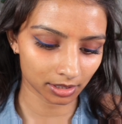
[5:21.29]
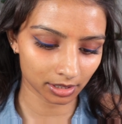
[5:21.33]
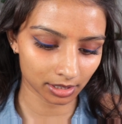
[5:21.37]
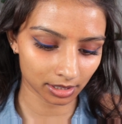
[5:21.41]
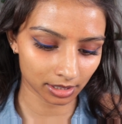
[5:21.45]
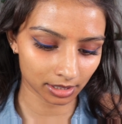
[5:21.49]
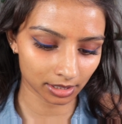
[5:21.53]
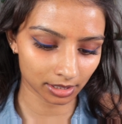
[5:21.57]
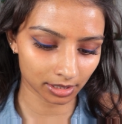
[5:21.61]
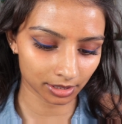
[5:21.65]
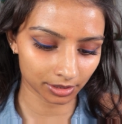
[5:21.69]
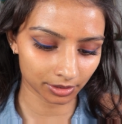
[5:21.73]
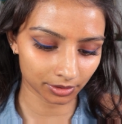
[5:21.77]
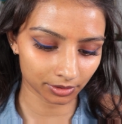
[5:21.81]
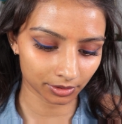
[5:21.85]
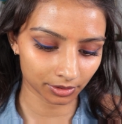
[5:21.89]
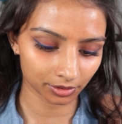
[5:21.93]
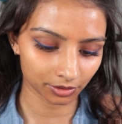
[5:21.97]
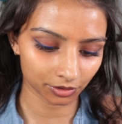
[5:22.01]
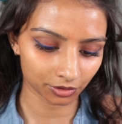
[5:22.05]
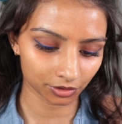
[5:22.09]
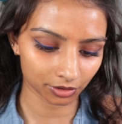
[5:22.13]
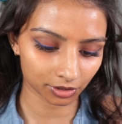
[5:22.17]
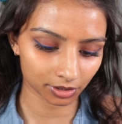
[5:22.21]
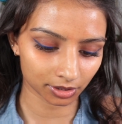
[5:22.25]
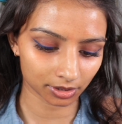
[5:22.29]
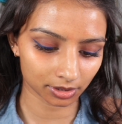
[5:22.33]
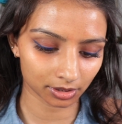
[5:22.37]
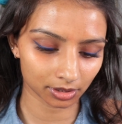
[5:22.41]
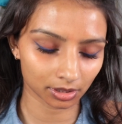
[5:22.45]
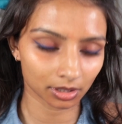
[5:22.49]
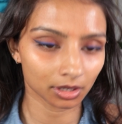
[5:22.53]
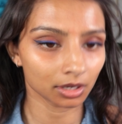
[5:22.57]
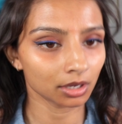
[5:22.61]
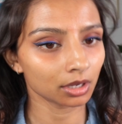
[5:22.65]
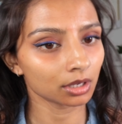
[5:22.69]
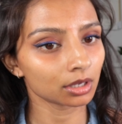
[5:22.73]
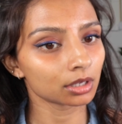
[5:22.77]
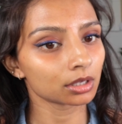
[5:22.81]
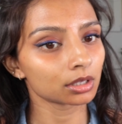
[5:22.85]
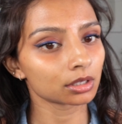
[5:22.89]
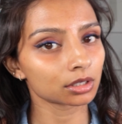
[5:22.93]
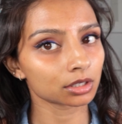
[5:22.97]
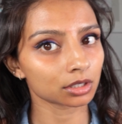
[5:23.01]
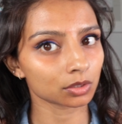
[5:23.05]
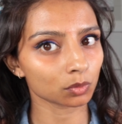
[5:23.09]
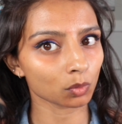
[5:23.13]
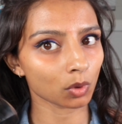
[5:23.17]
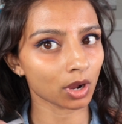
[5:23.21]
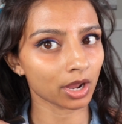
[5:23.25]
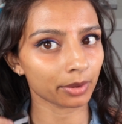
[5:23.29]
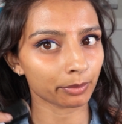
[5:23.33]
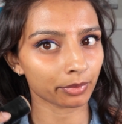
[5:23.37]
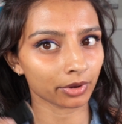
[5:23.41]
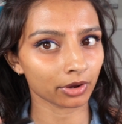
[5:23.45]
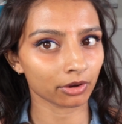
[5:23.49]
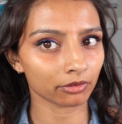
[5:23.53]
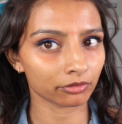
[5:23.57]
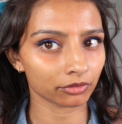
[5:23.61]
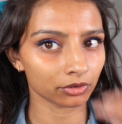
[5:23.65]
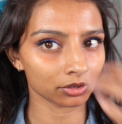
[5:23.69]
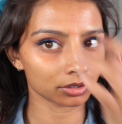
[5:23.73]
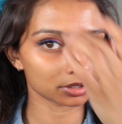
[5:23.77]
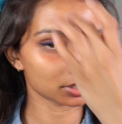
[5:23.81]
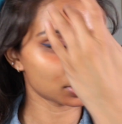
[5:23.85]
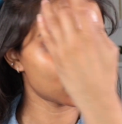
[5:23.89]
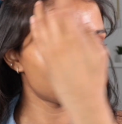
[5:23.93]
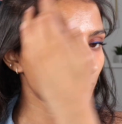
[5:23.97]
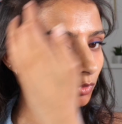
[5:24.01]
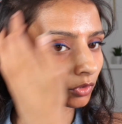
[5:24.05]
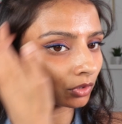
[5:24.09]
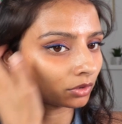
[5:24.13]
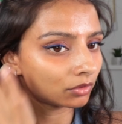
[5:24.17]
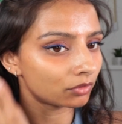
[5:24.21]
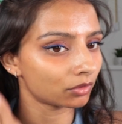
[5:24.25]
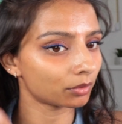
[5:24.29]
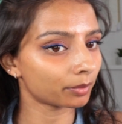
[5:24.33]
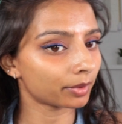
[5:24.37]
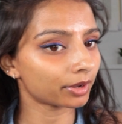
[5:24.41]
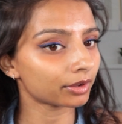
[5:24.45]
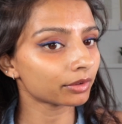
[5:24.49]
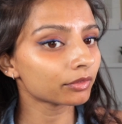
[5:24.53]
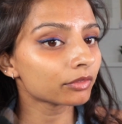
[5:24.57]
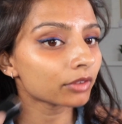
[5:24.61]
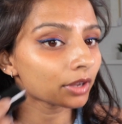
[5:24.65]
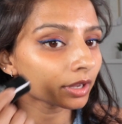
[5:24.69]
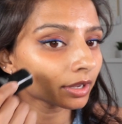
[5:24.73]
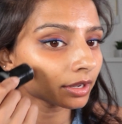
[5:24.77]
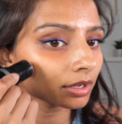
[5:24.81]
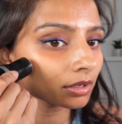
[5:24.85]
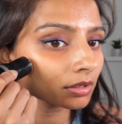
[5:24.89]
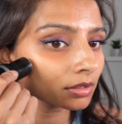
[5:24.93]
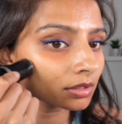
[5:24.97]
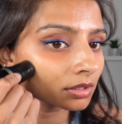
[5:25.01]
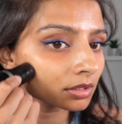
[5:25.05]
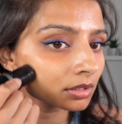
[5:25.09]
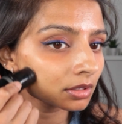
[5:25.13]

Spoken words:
and just swipe it a few times over my face.